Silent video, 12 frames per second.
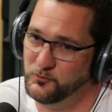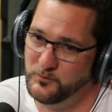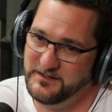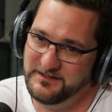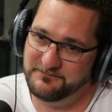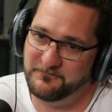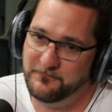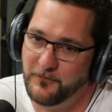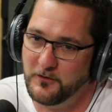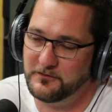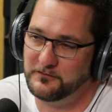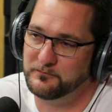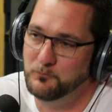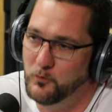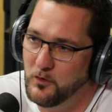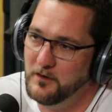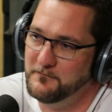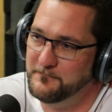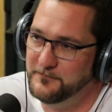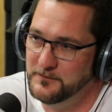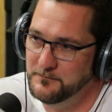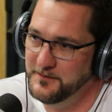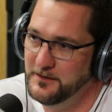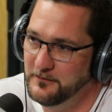we focus more on
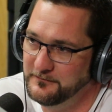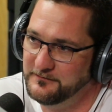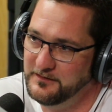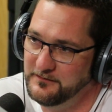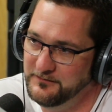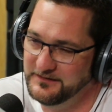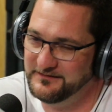film than on TV.